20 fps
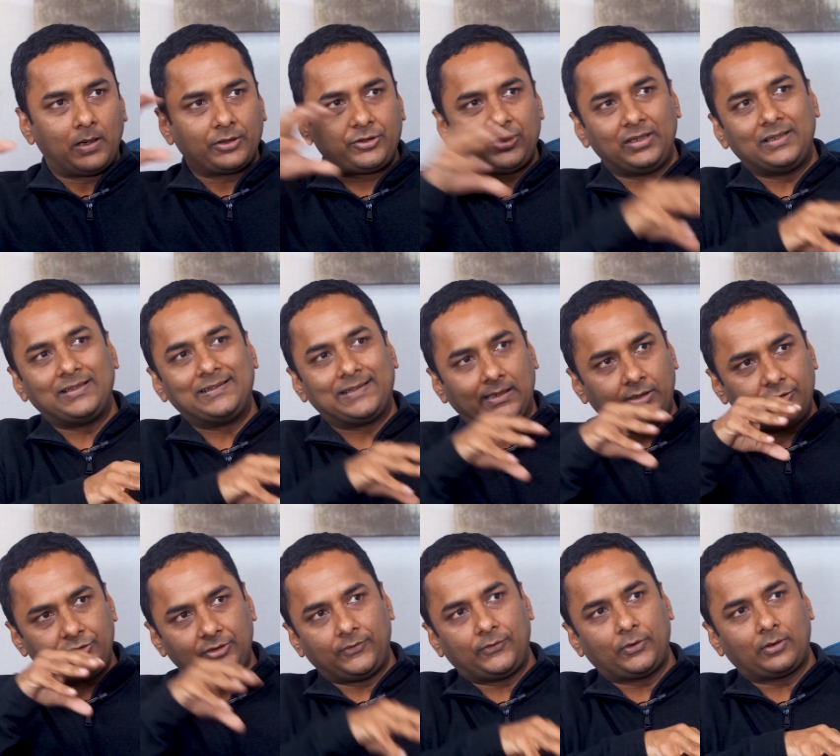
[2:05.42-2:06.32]
much
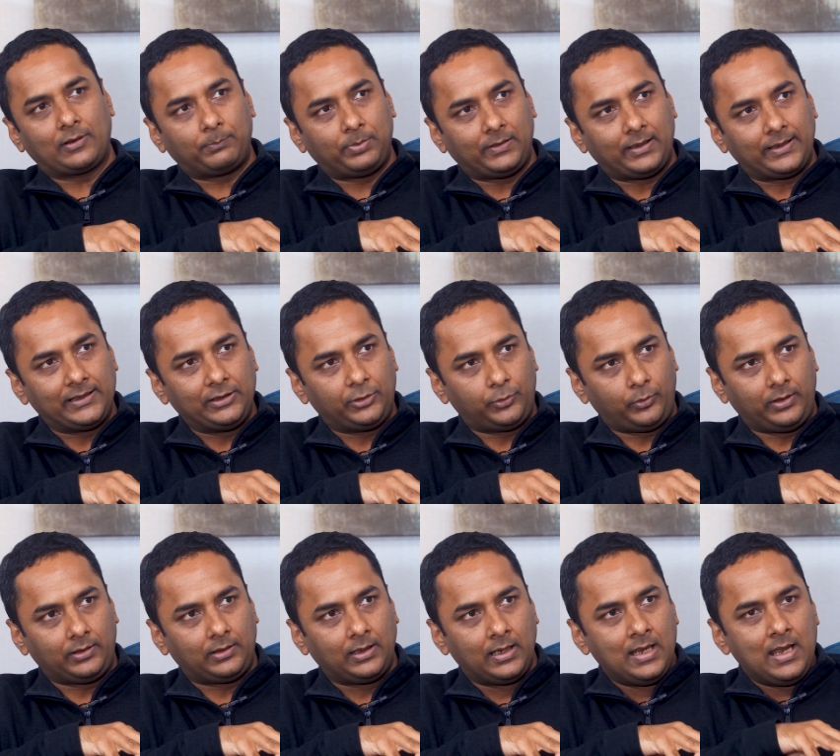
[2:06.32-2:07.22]
intelligence you're applying to
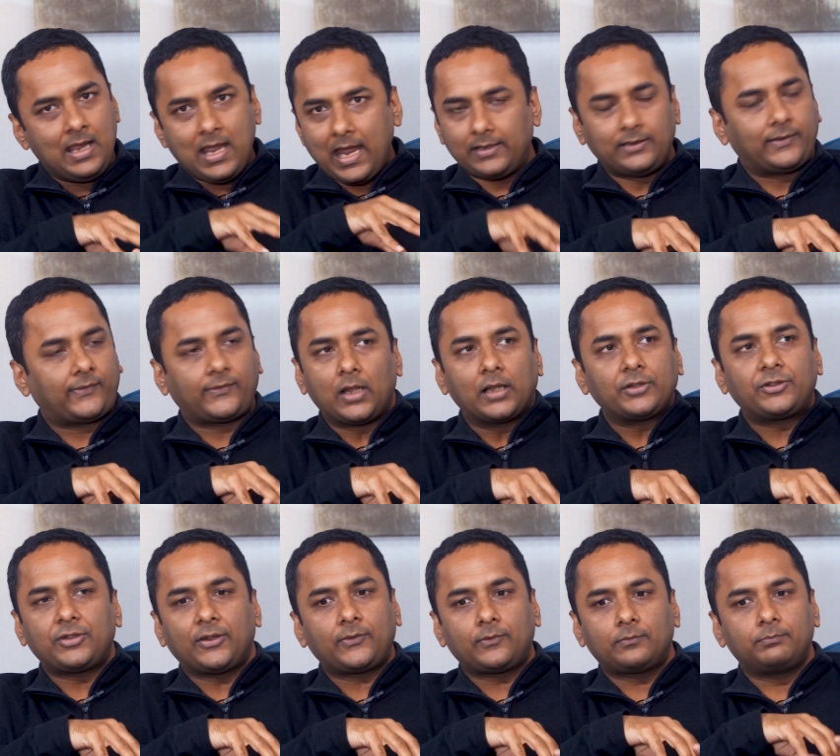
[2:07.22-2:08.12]
it. And it's not
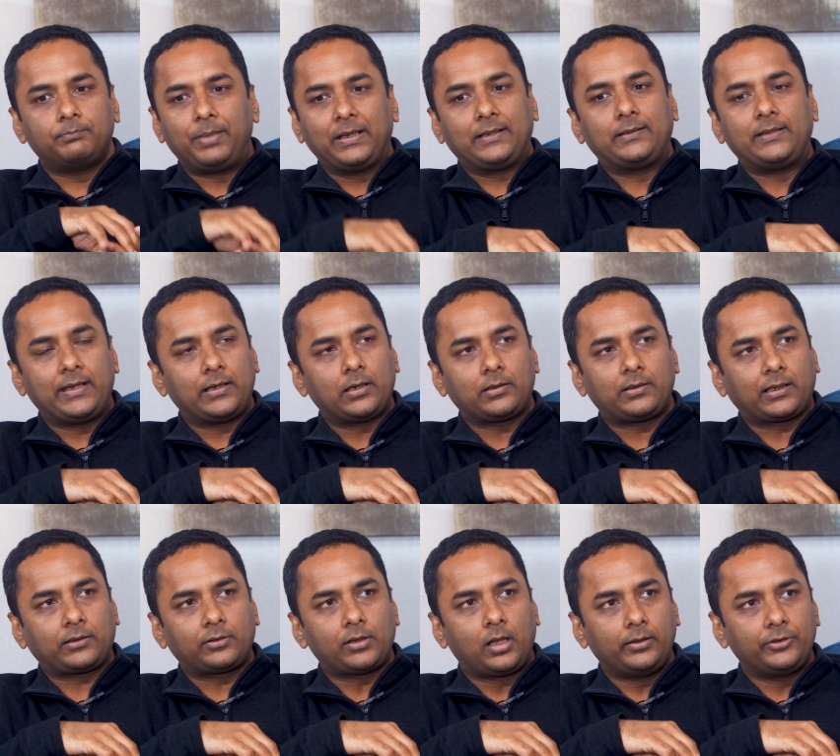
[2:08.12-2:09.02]
just big data
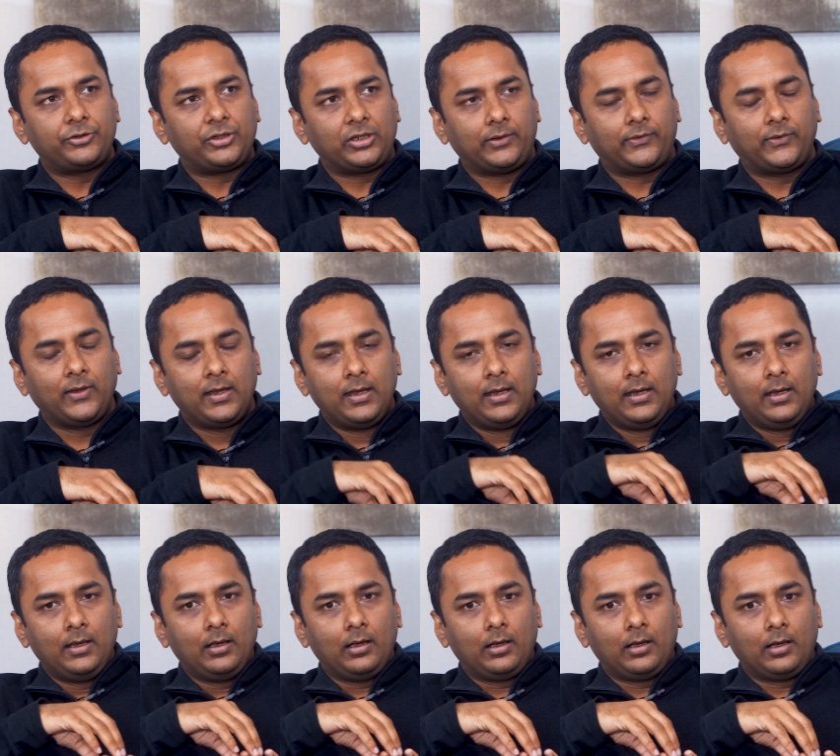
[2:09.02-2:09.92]
technologies
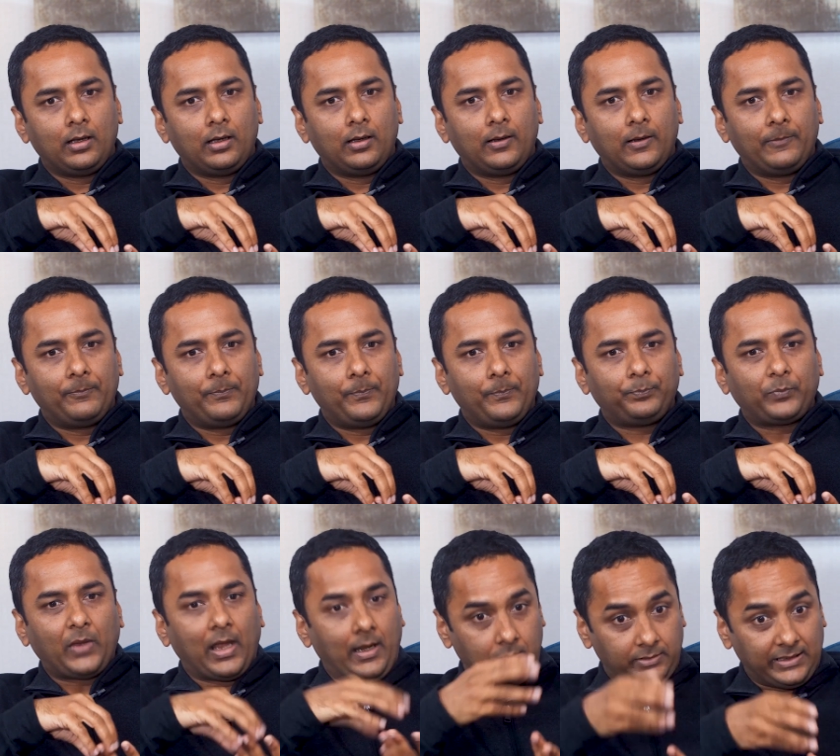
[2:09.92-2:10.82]
uh,
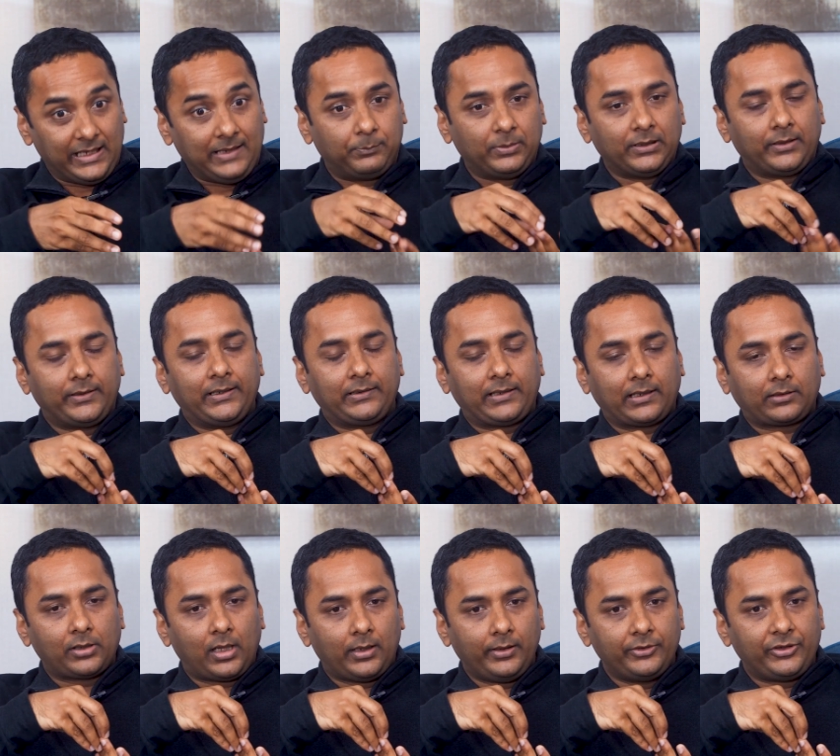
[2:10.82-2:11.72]
and deep learning
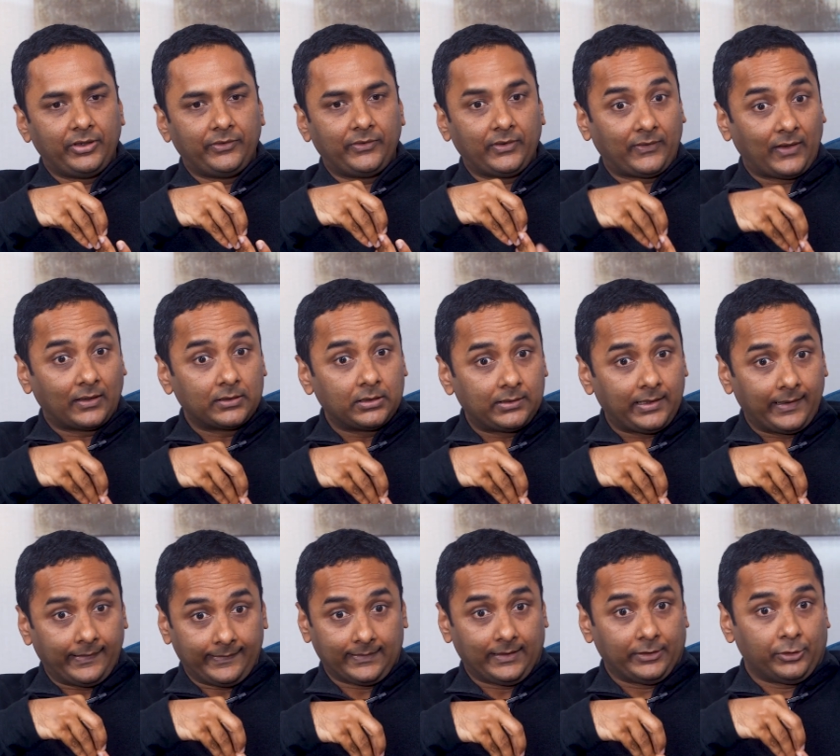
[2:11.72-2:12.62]
technologies, it's other
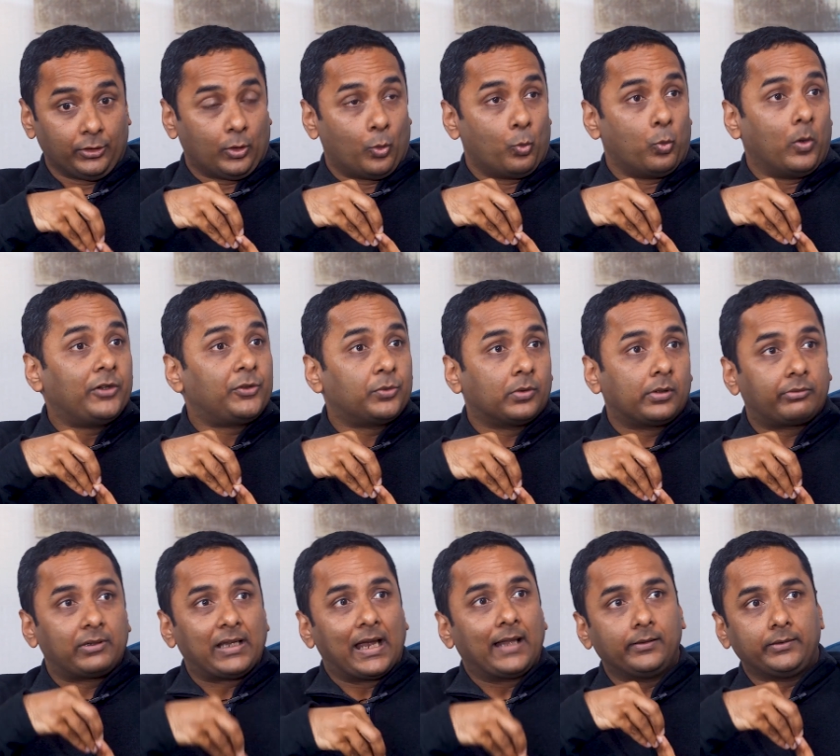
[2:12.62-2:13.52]
things like, you know, virtual
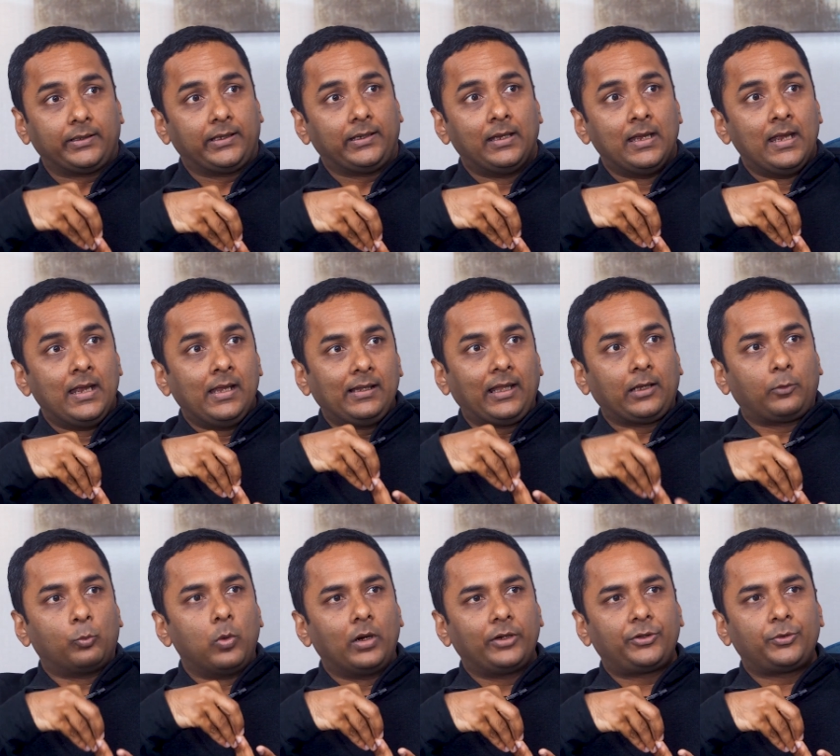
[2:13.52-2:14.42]
reality,
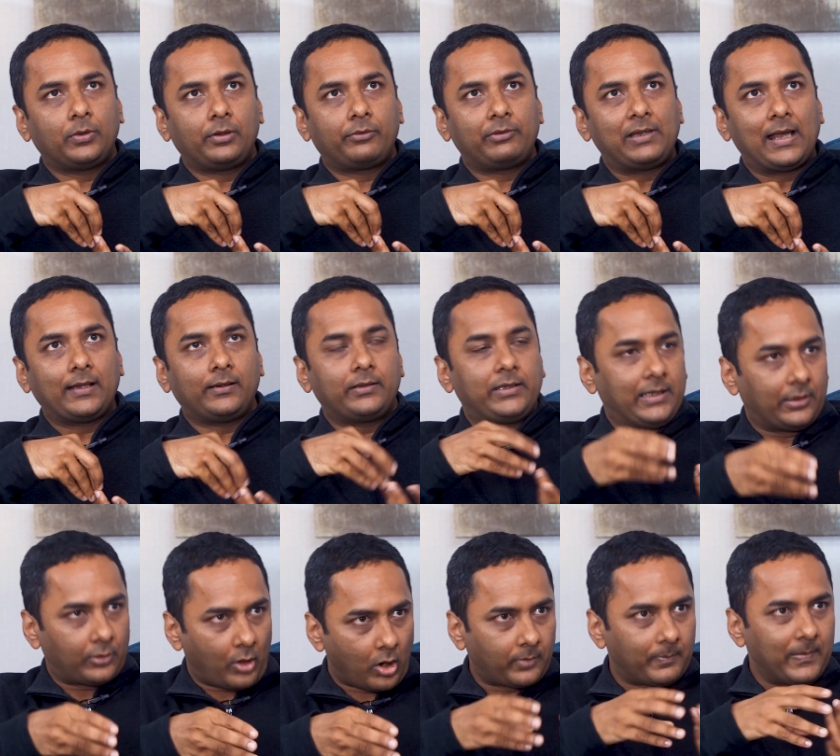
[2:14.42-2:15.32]
like virtual reality
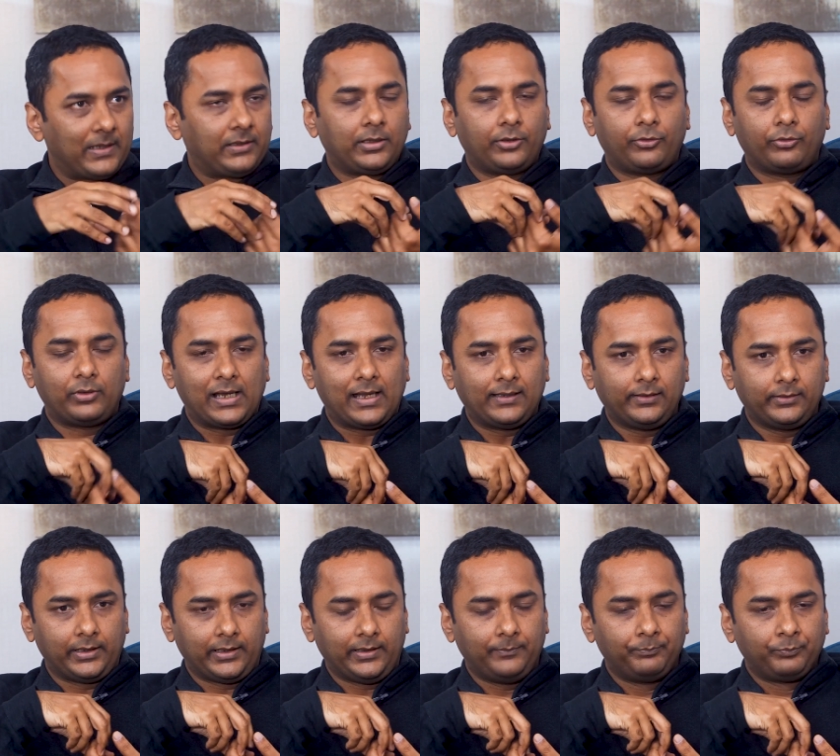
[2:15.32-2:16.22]
and augmented
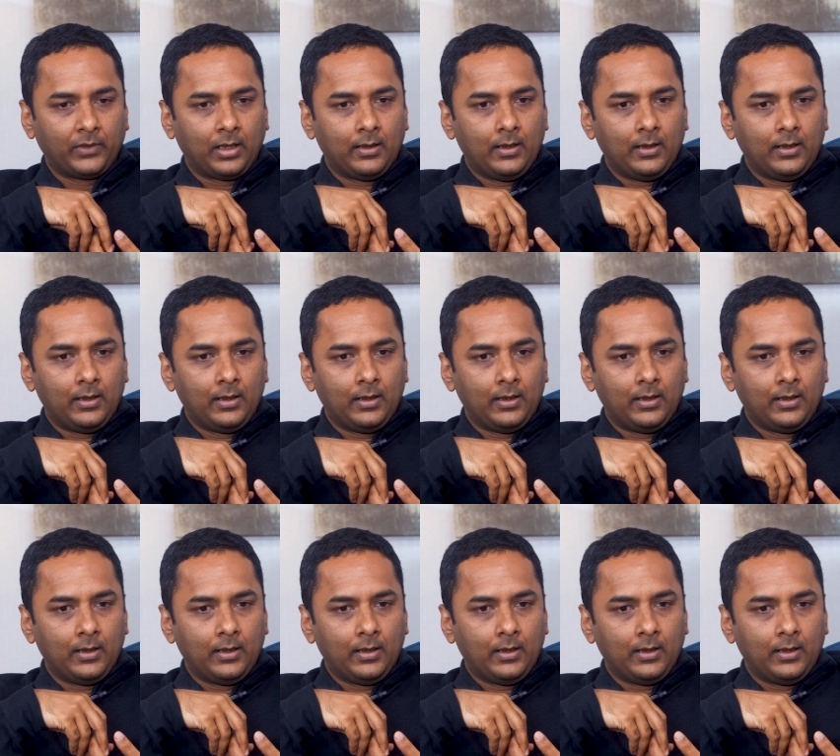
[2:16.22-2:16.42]
reality.